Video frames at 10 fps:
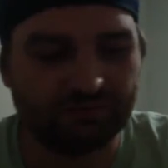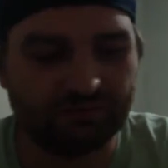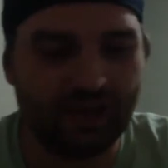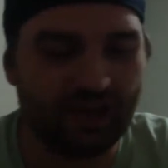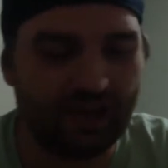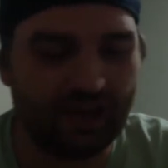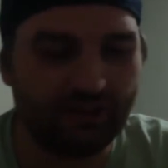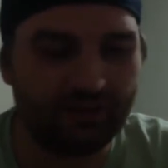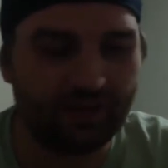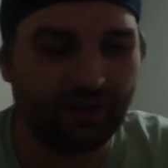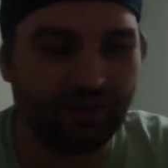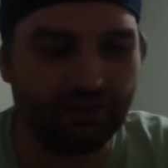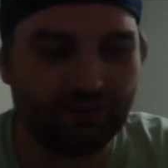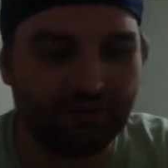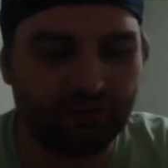Anything
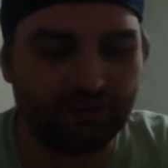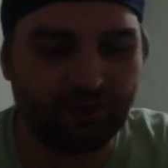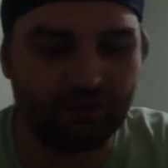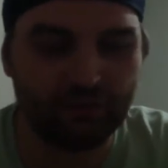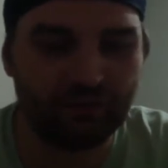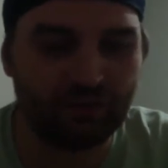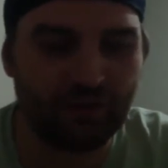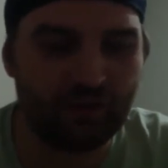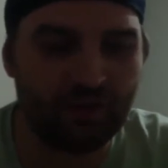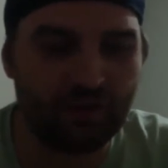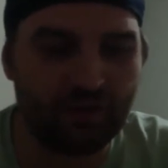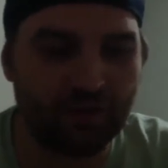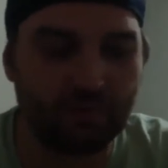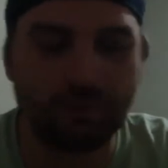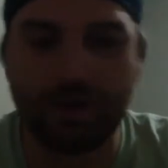else? Obviously,
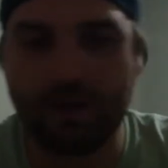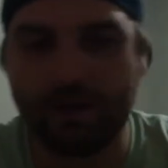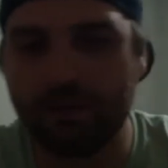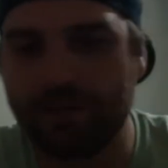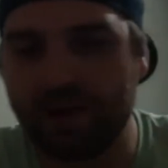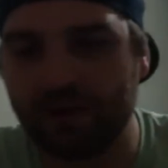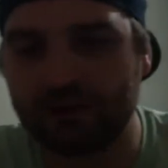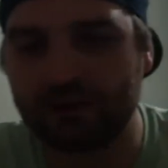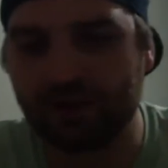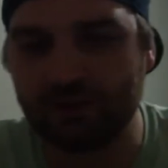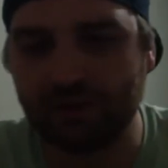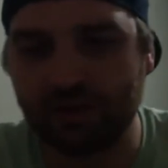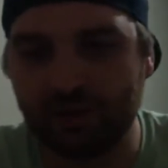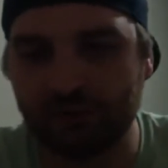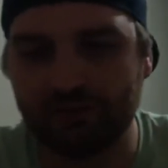the Bears coming
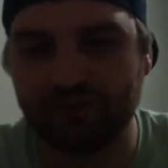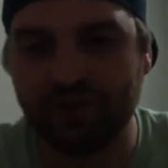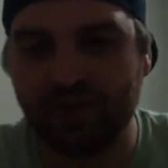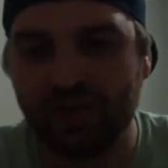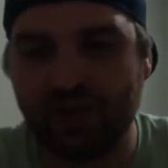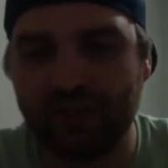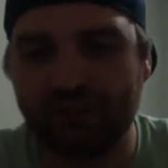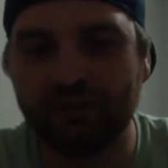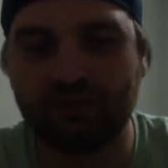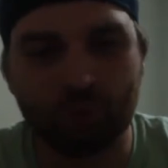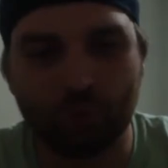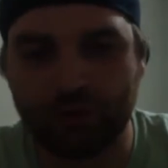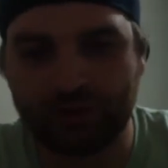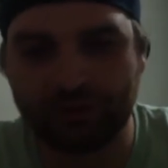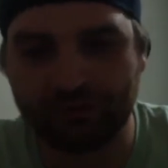out and
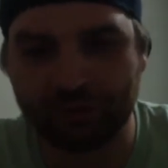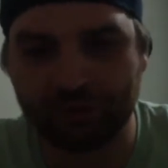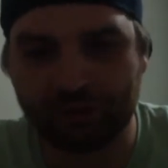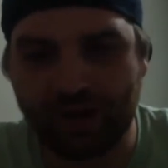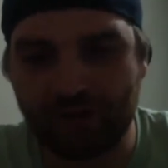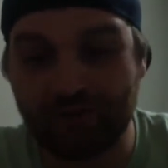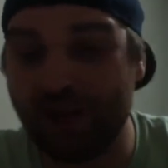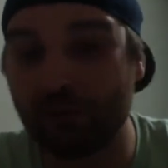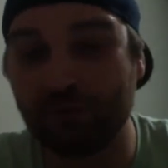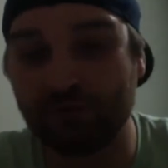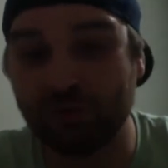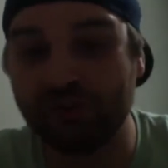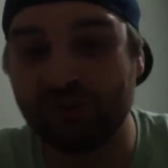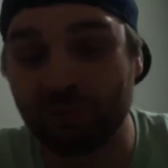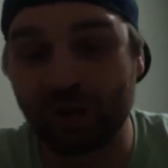destroying in the first half. That was
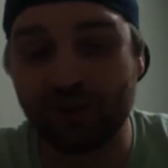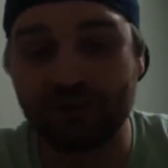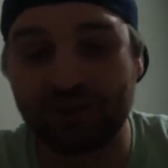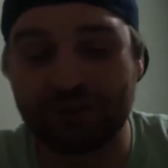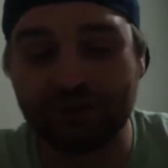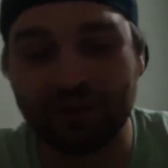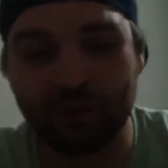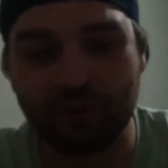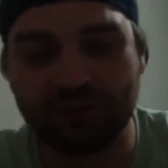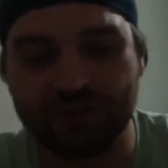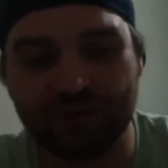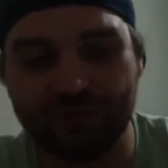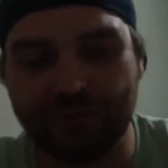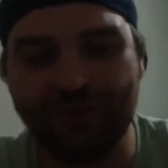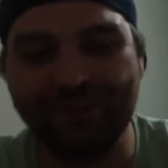really surprising, as you tell by
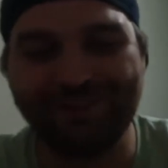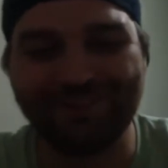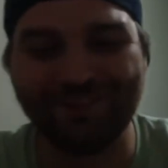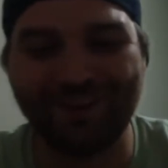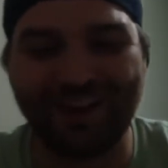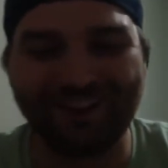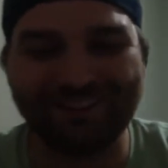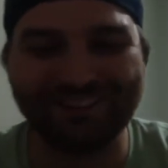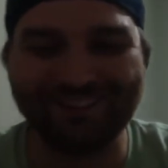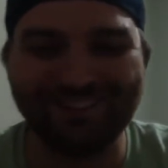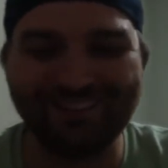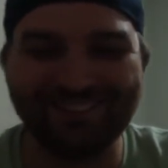JB's reaction.